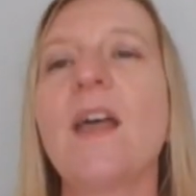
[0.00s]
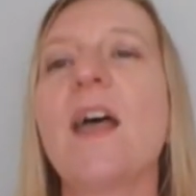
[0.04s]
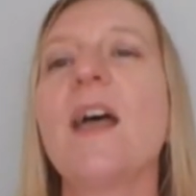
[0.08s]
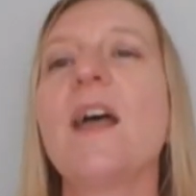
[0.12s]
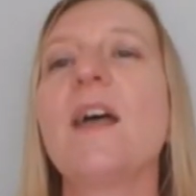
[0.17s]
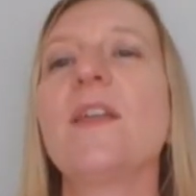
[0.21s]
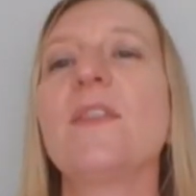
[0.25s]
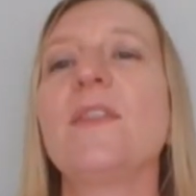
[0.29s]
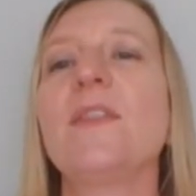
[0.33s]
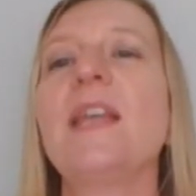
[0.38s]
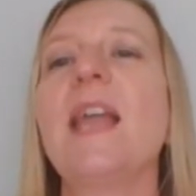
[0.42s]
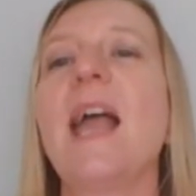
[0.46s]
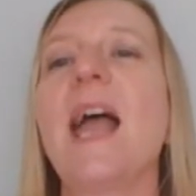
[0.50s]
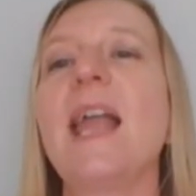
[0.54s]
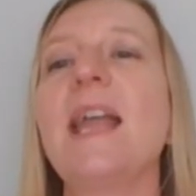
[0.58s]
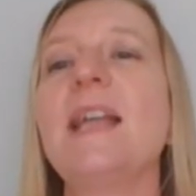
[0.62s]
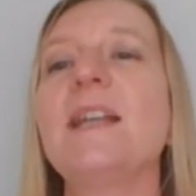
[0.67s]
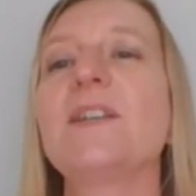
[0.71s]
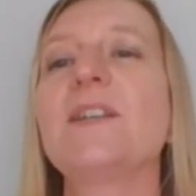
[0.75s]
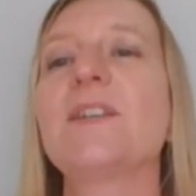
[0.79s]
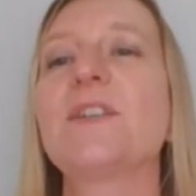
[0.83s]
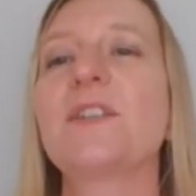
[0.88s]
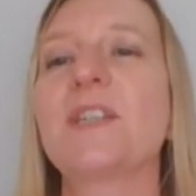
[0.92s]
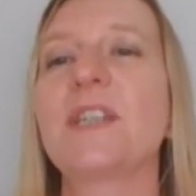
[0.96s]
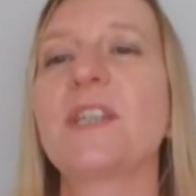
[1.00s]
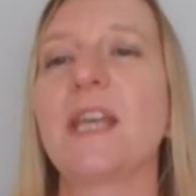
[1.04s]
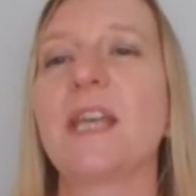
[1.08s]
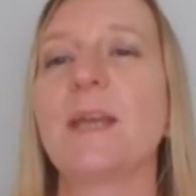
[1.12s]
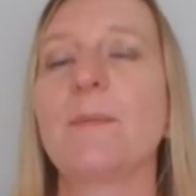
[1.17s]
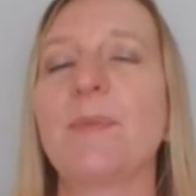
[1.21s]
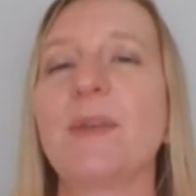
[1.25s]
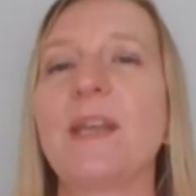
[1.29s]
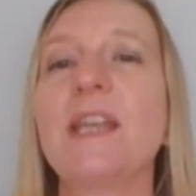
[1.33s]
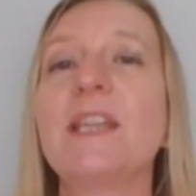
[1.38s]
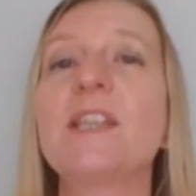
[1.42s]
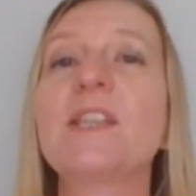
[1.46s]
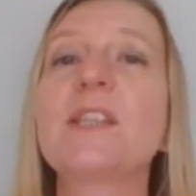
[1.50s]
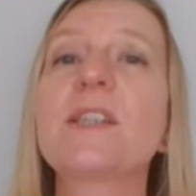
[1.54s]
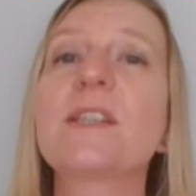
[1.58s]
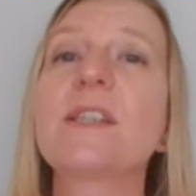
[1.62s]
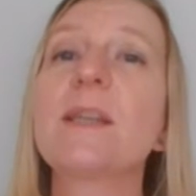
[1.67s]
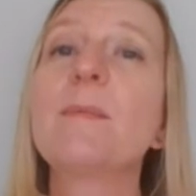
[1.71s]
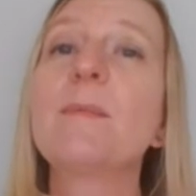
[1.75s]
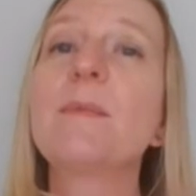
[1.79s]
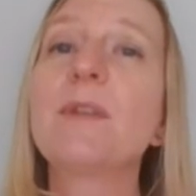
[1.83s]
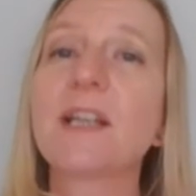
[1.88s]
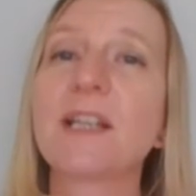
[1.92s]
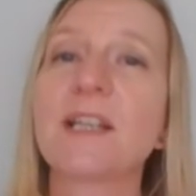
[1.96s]
The 8th tip is
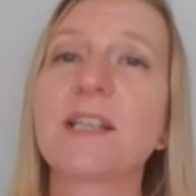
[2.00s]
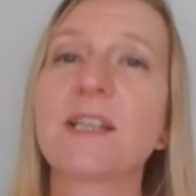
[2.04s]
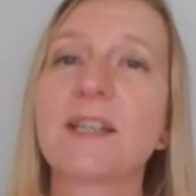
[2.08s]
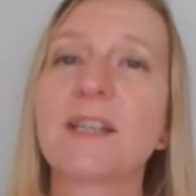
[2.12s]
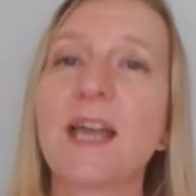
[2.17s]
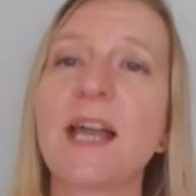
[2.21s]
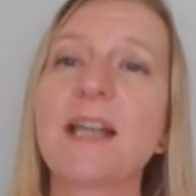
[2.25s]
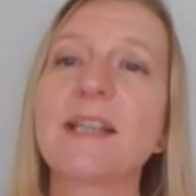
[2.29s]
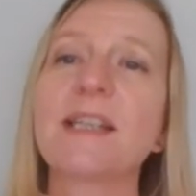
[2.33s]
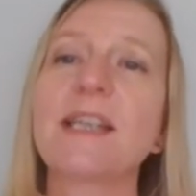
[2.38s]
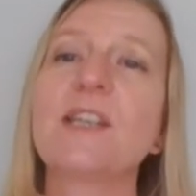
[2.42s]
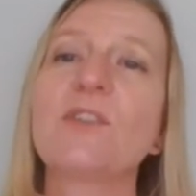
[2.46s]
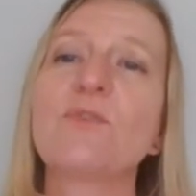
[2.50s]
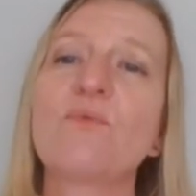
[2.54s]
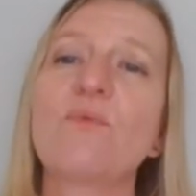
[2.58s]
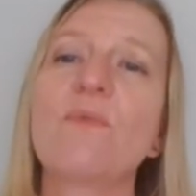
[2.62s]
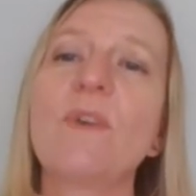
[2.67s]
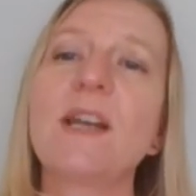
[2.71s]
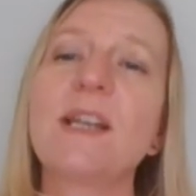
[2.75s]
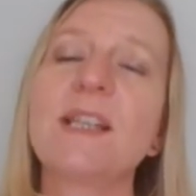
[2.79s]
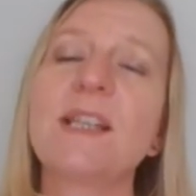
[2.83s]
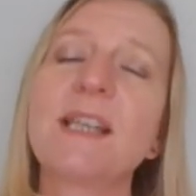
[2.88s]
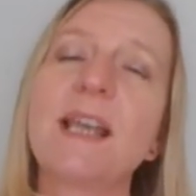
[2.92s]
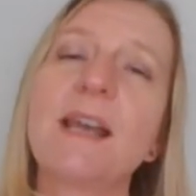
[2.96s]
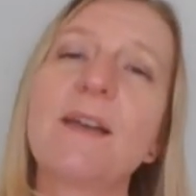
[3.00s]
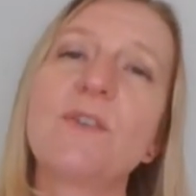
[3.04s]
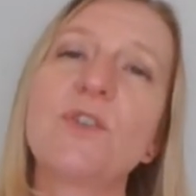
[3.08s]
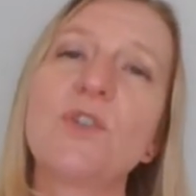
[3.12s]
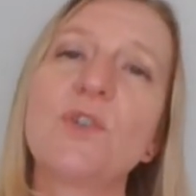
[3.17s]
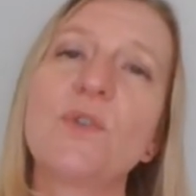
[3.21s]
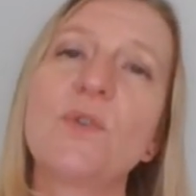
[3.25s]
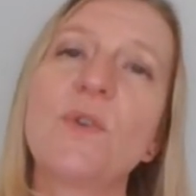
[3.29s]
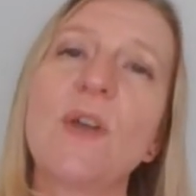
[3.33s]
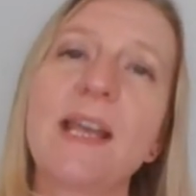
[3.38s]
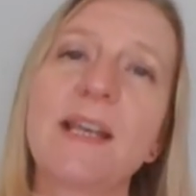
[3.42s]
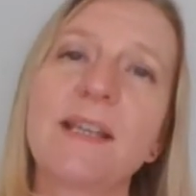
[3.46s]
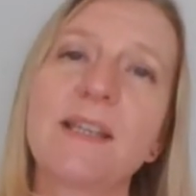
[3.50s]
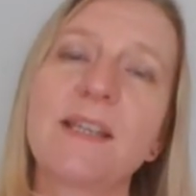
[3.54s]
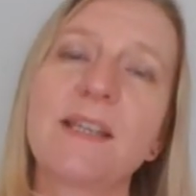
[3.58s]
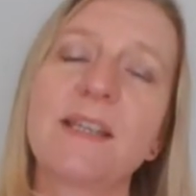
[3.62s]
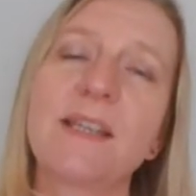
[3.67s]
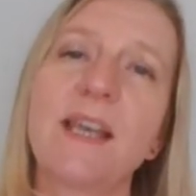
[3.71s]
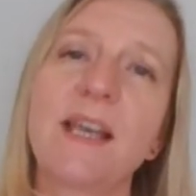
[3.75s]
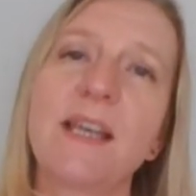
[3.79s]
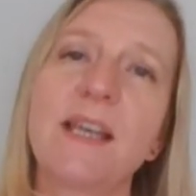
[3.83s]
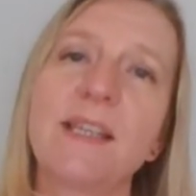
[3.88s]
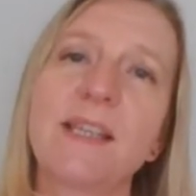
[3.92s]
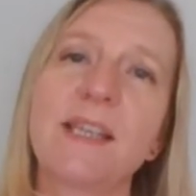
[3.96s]
similar to that. It's write out your
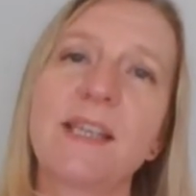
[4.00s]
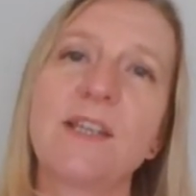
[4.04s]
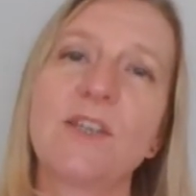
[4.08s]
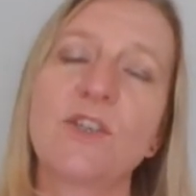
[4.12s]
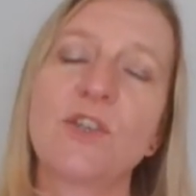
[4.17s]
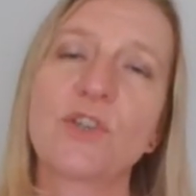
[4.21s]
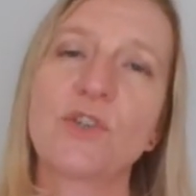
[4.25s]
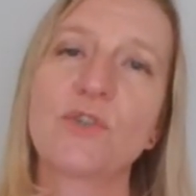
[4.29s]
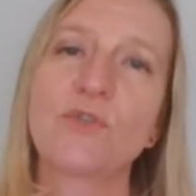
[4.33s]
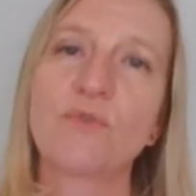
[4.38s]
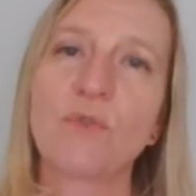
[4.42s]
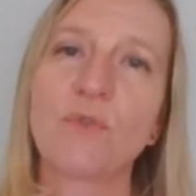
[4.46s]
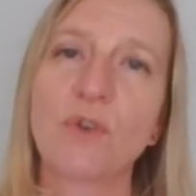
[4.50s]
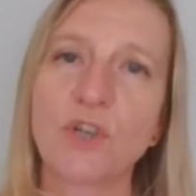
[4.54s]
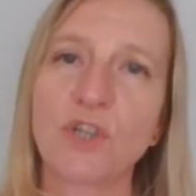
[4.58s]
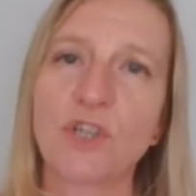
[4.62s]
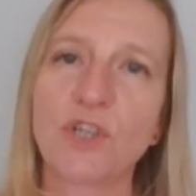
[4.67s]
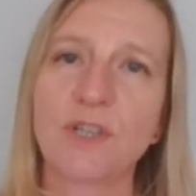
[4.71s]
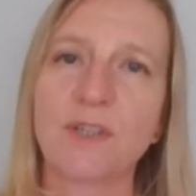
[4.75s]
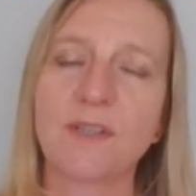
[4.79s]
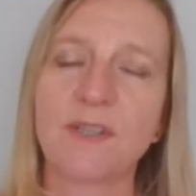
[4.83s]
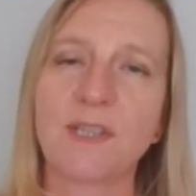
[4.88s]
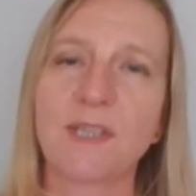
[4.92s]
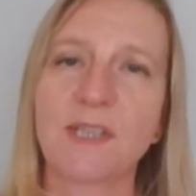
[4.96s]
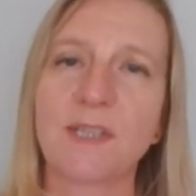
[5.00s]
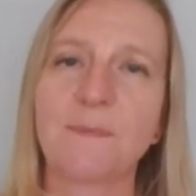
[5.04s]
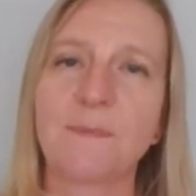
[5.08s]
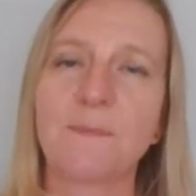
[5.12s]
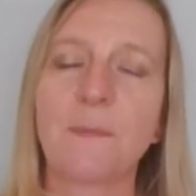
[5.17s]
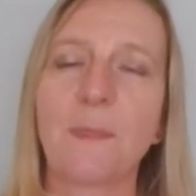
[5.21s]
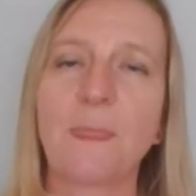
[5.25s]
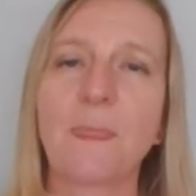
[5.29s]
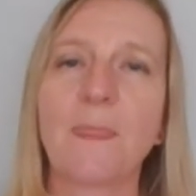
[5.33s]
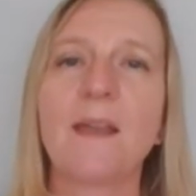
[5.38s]
exercise instructions.